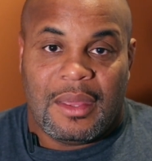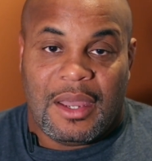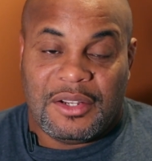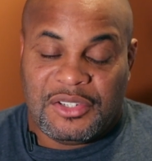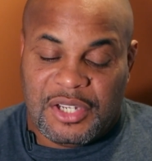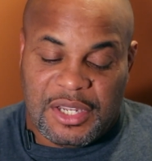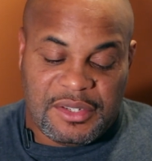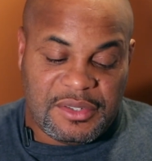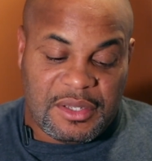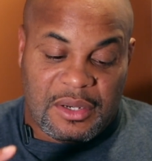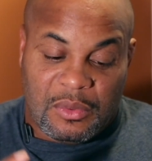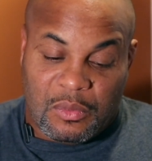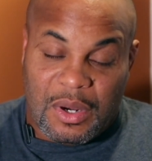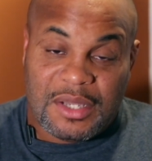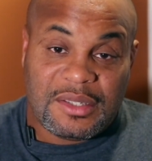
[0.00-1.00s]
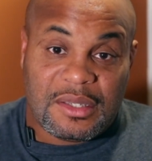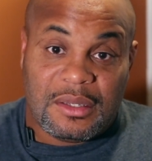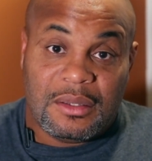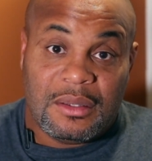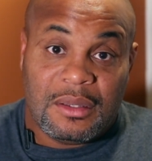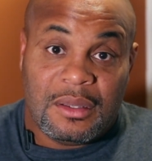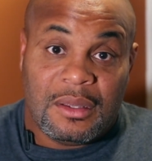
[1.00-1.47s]
I chased it in
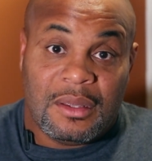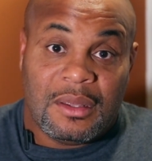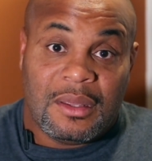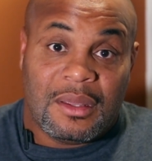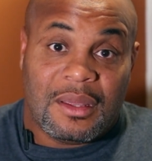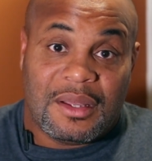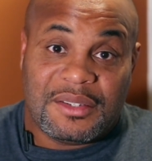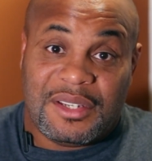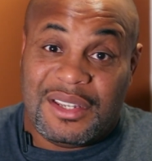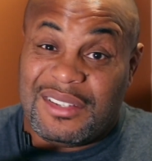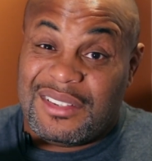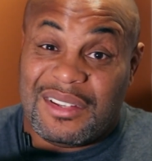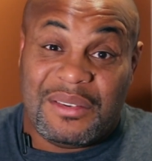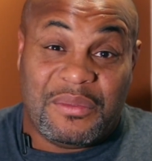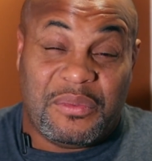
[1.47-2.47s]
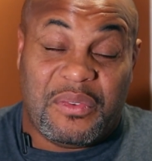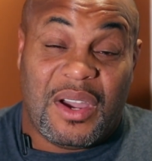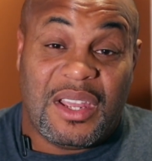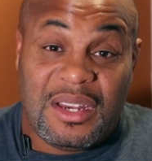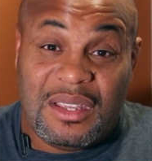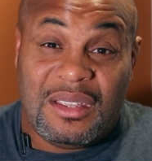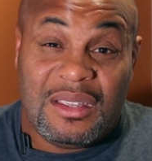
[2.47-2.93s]
wrestling. I chased it in
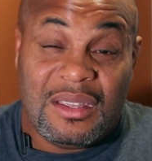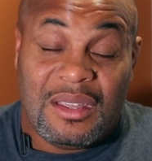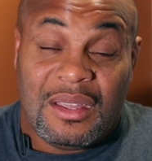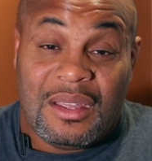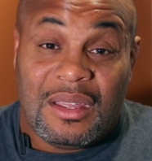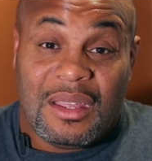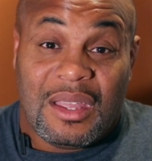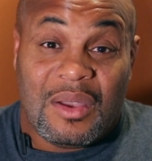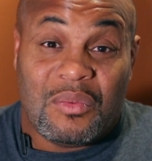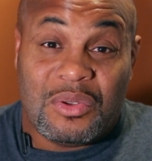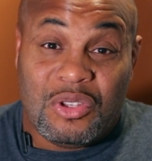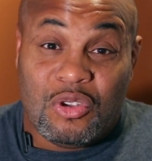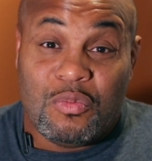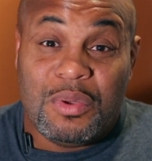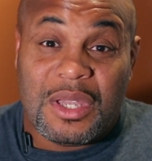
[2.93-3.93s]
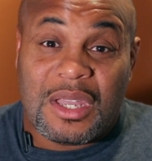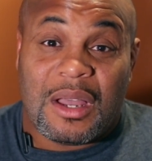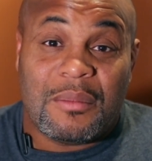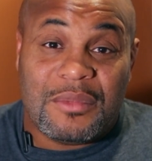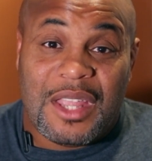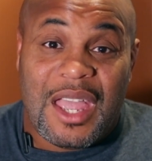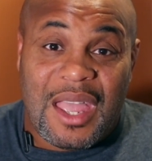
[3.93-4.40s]
fighting. When you
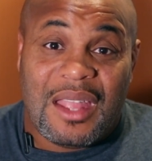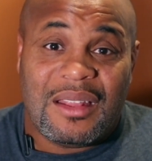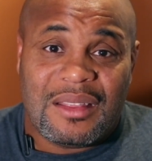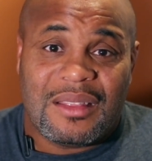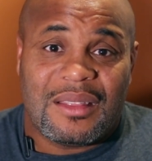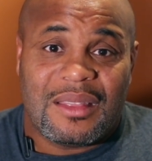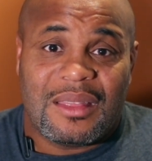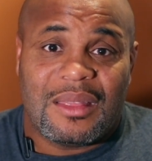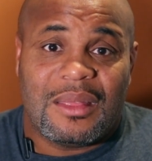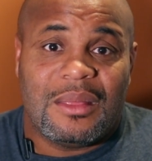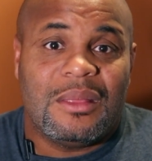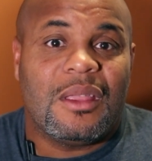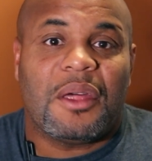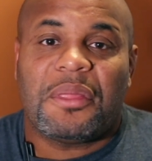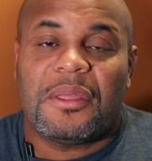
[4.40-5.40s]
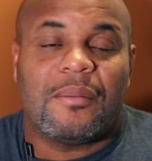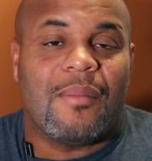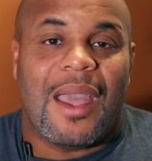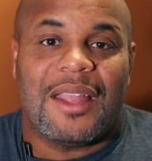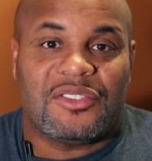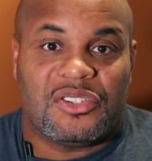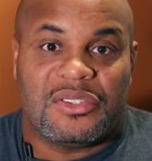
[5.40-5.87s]
become that, nothing
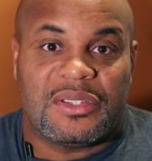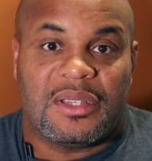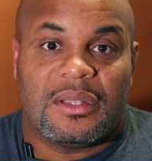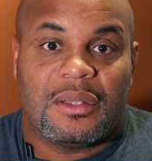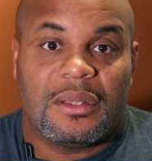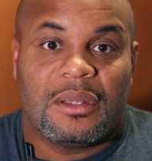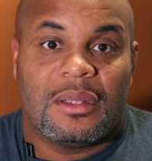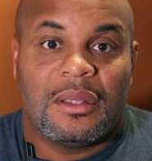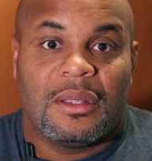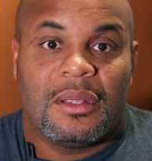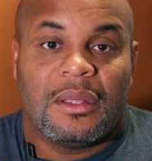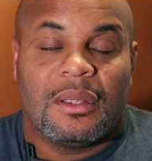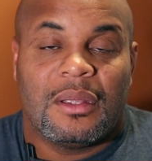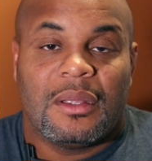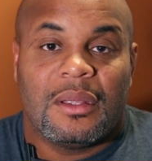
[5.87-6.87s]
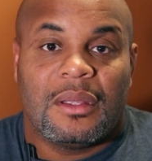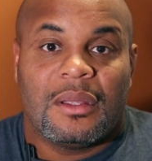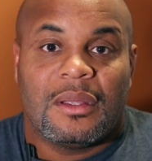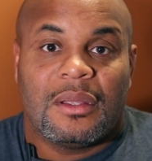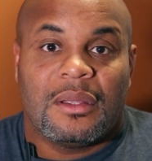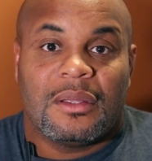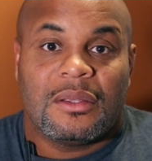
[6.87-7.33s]
matches it.
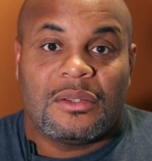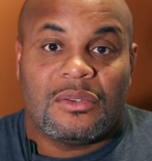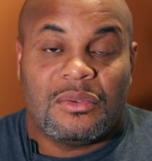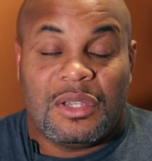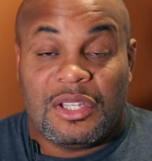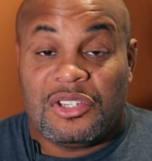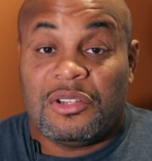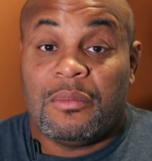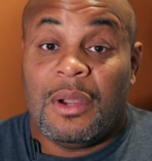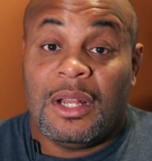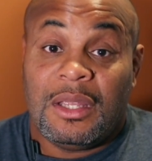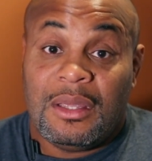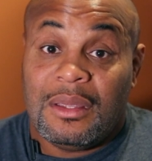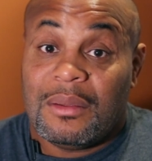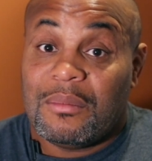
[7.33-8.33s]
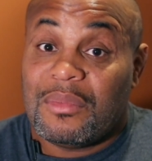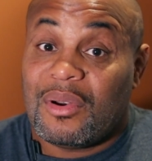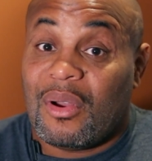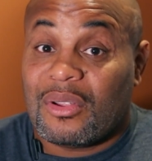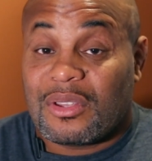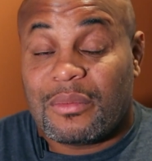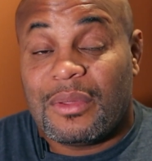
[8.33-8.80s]
So get your money, but
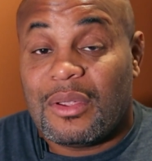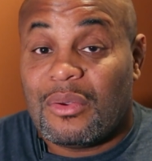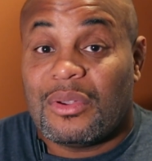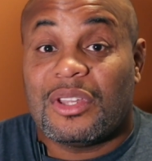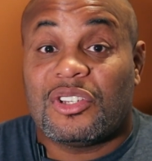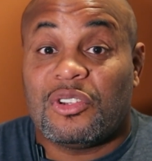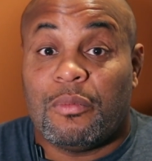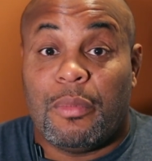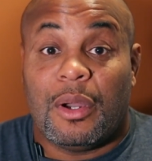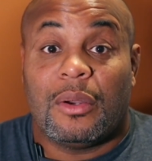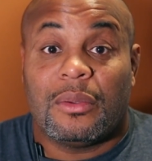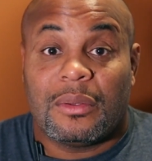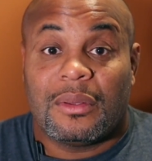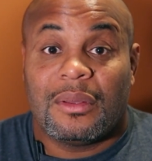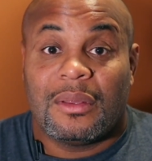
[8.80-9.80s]
ultimately go get your belt.